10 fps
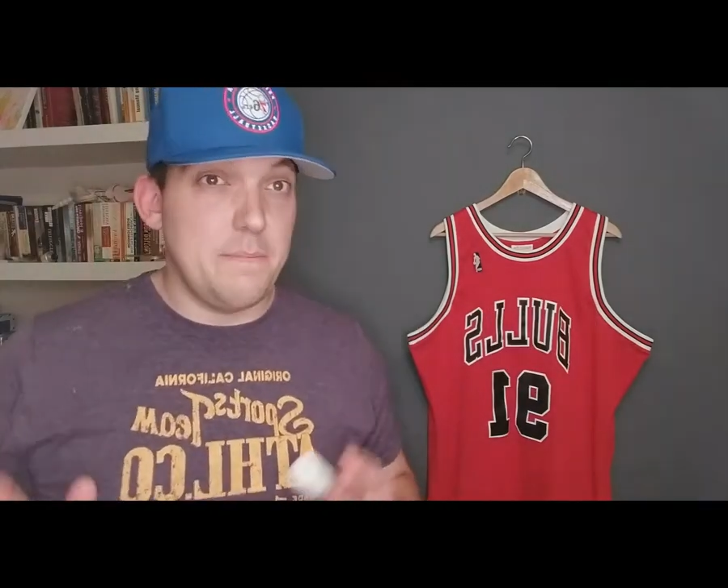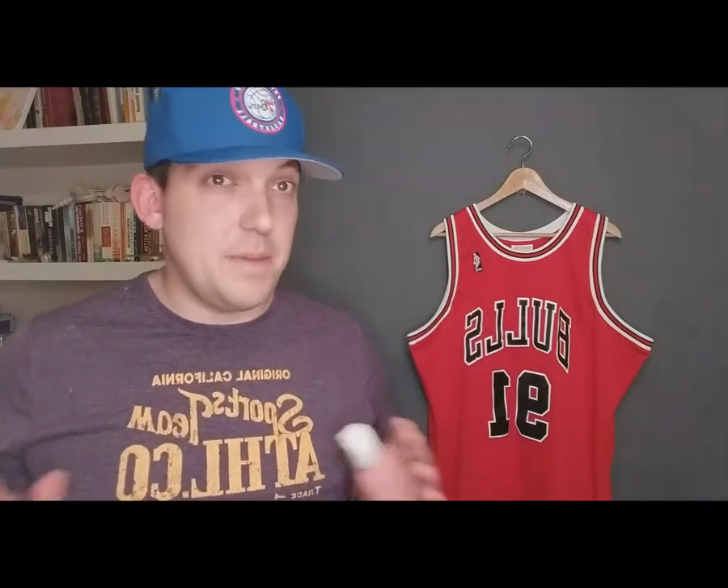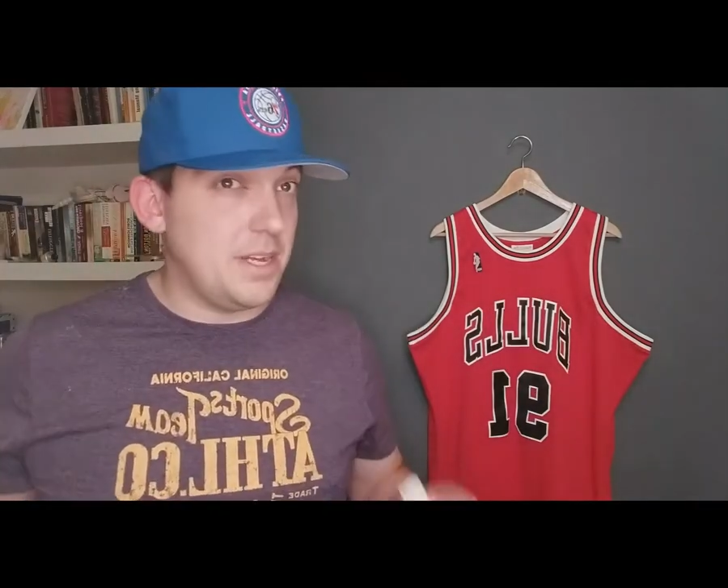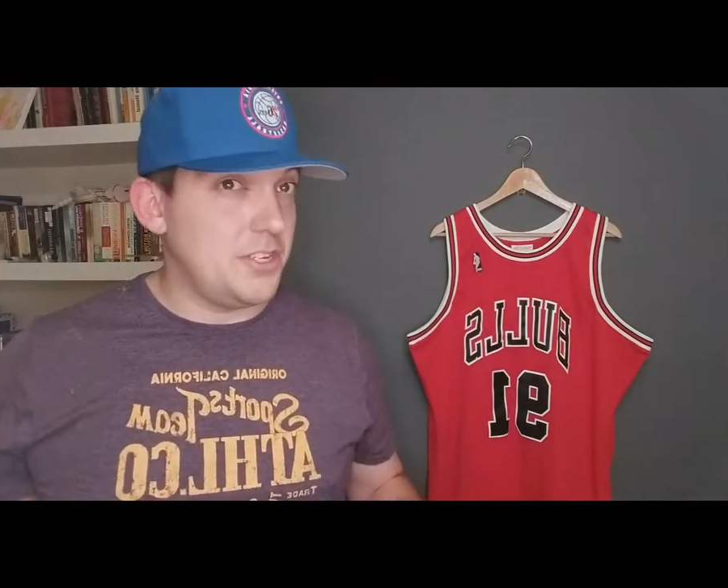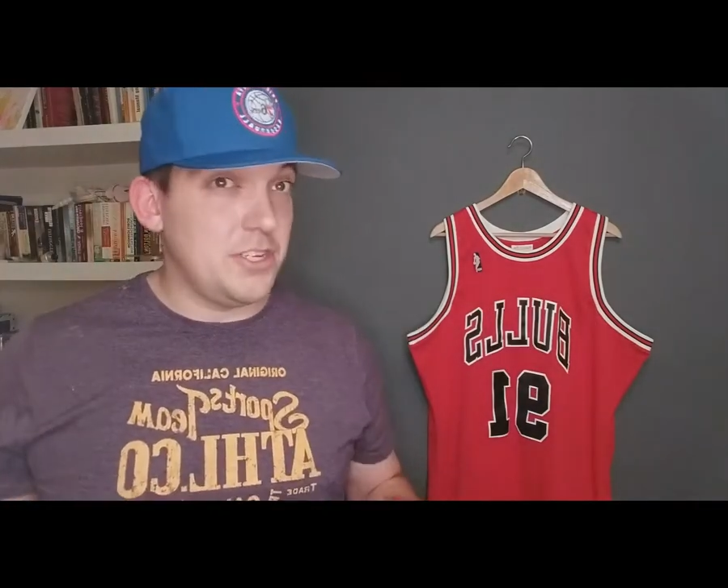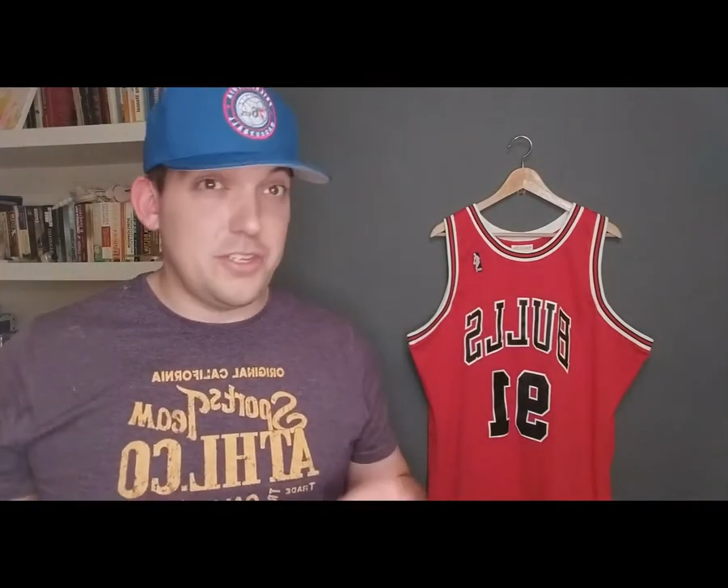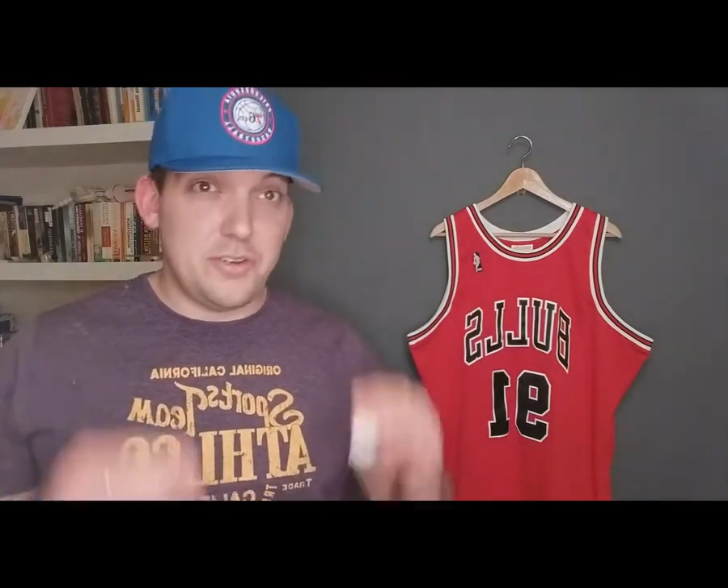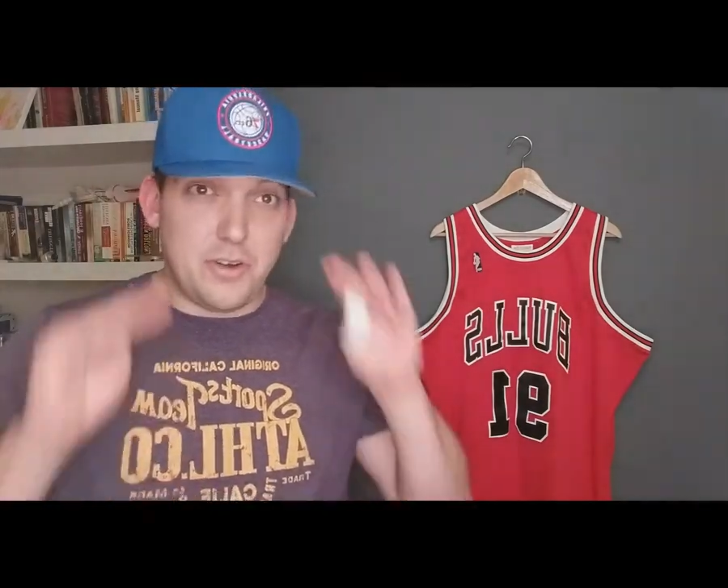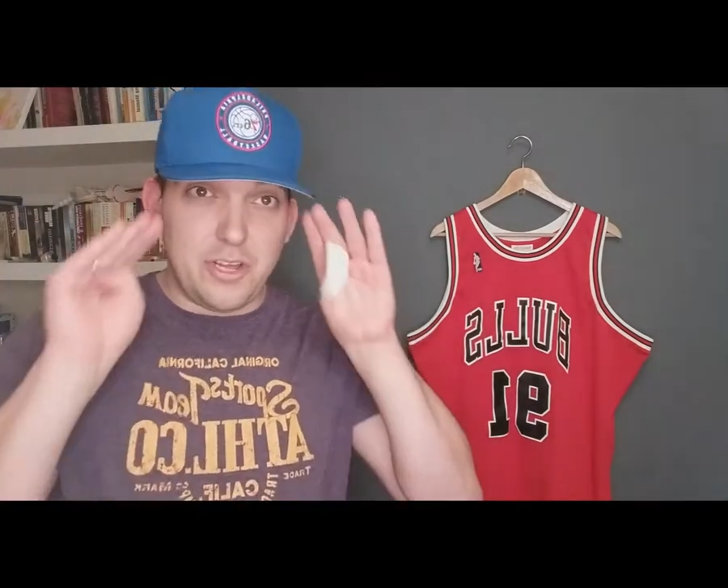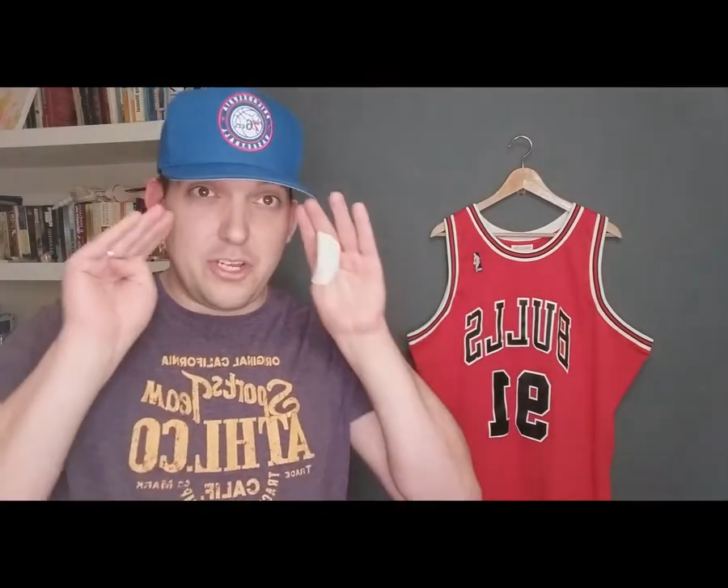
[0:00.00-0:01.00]
but just
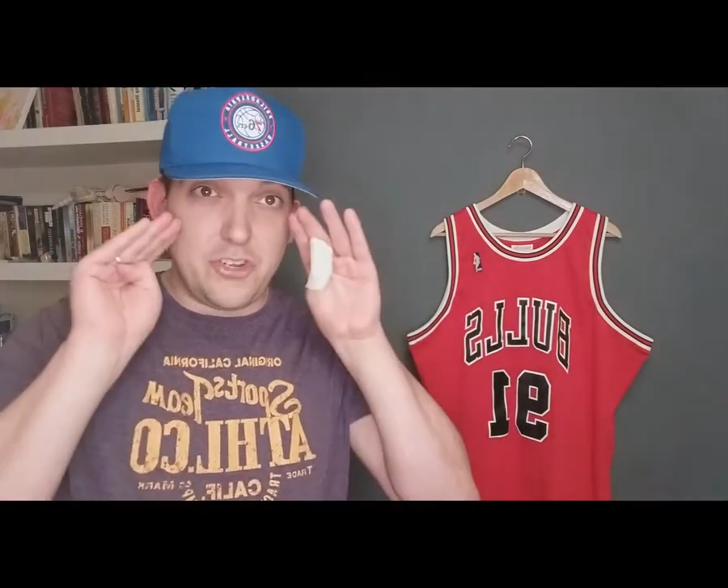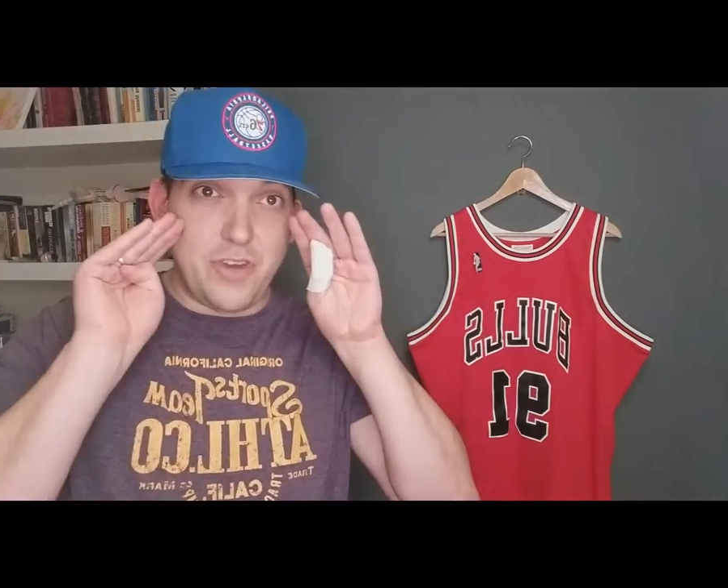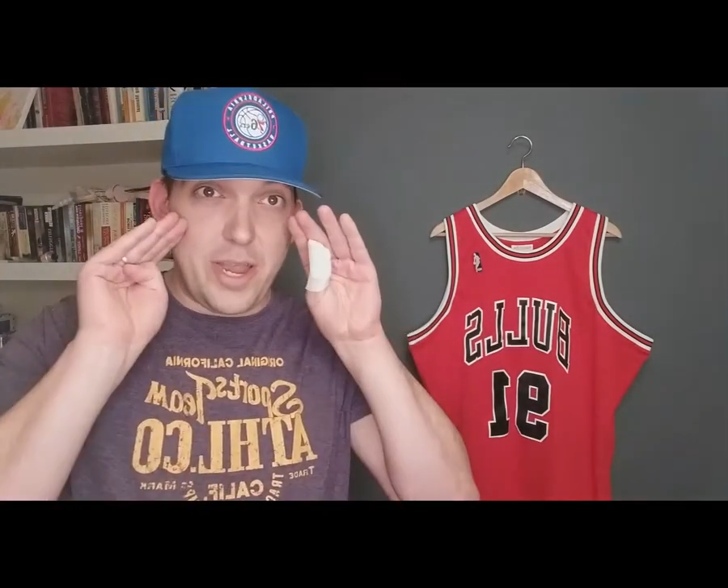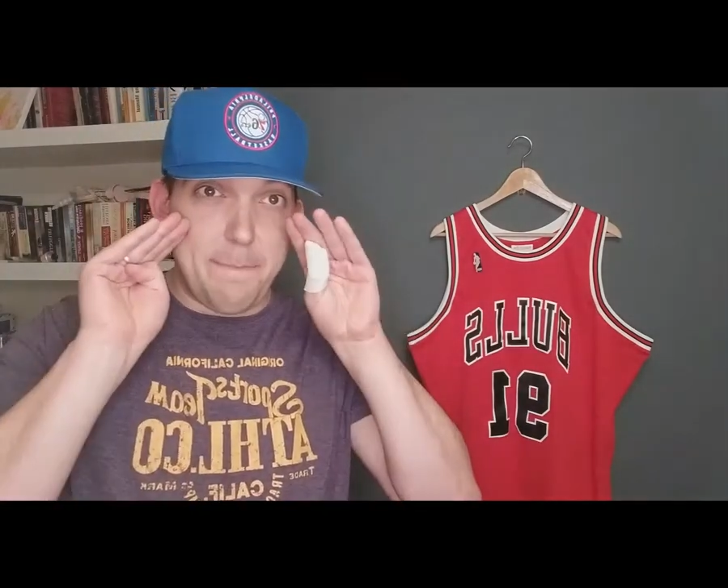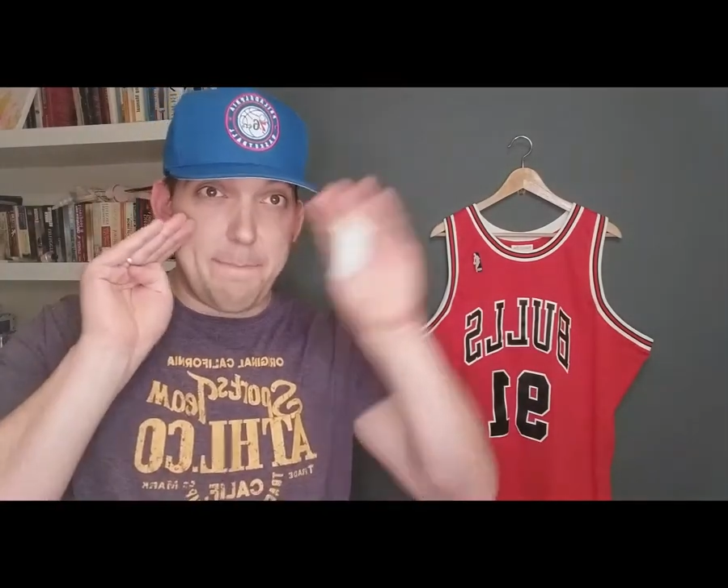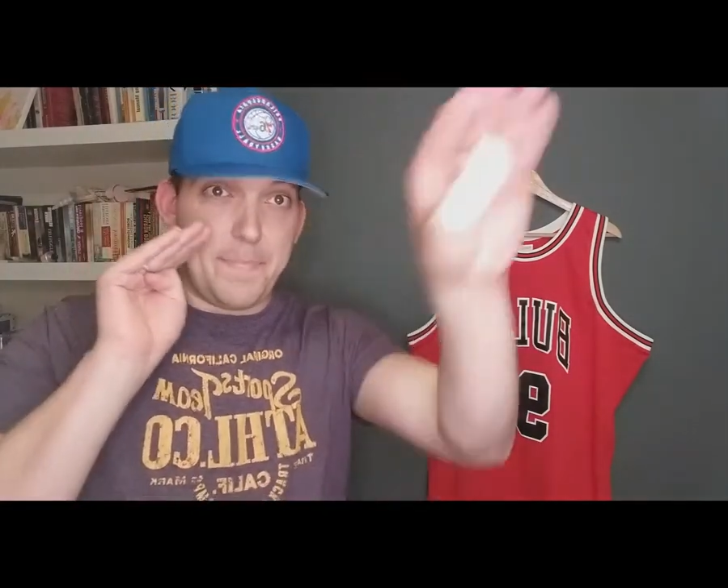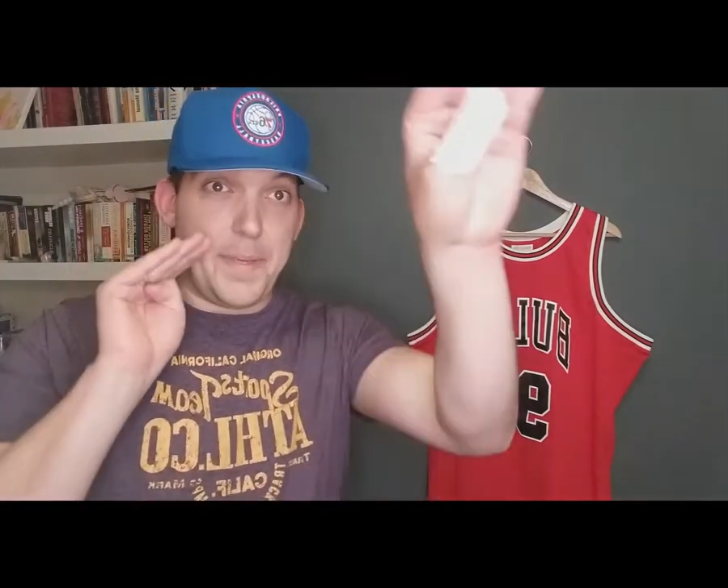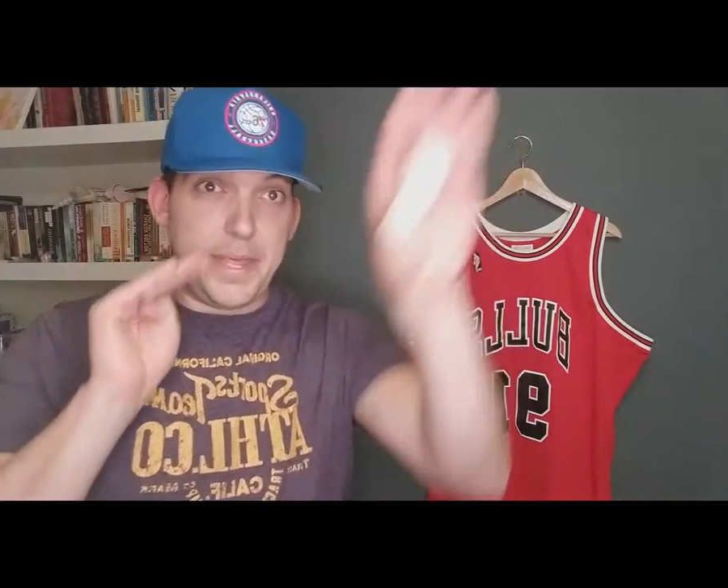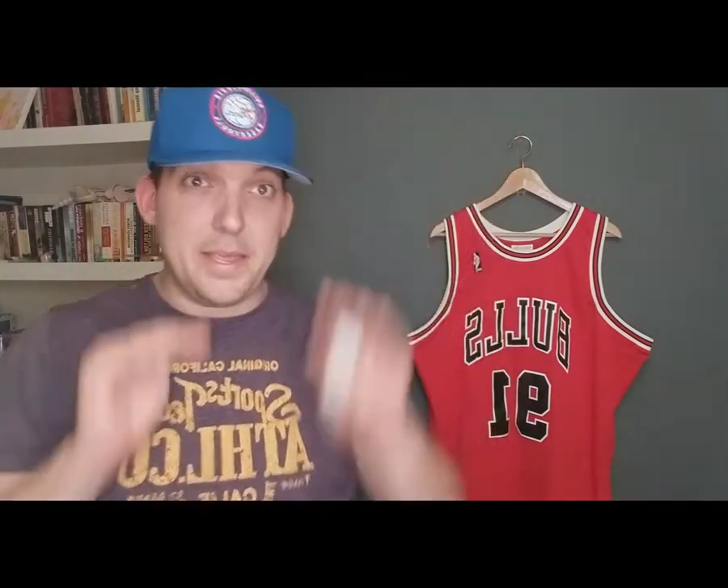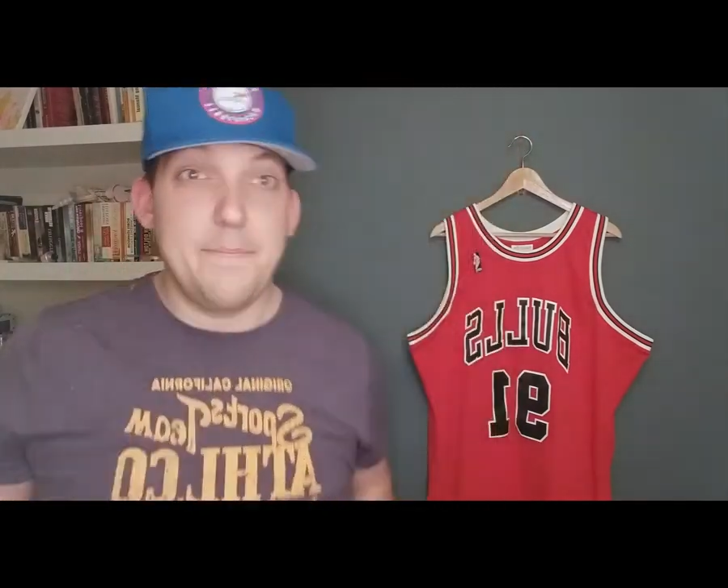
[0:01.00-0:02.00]
not a straight
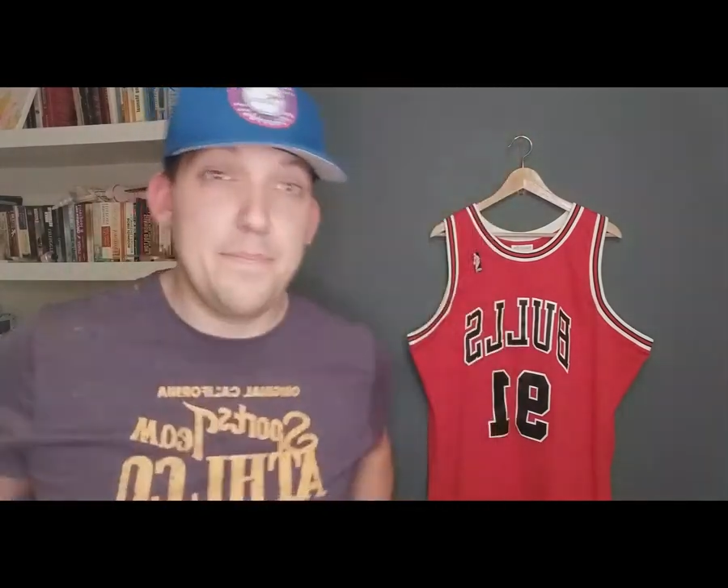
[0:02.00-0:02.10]
peak.